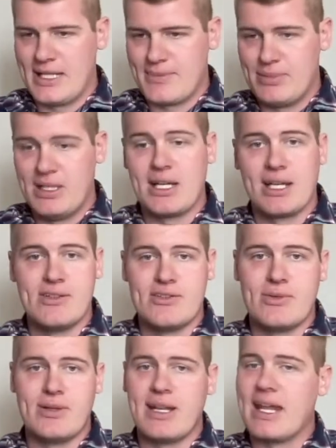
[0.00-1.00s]
plug
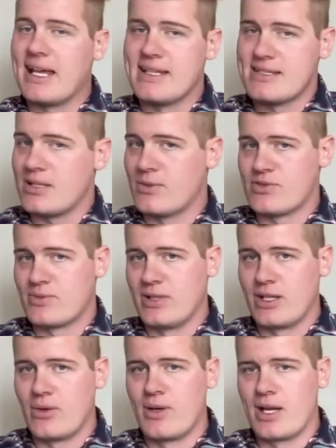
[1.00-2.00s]
into it and see what's really
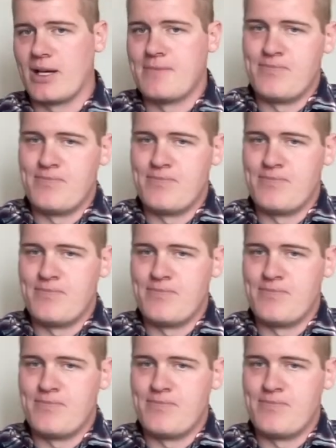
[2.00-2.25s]
going on.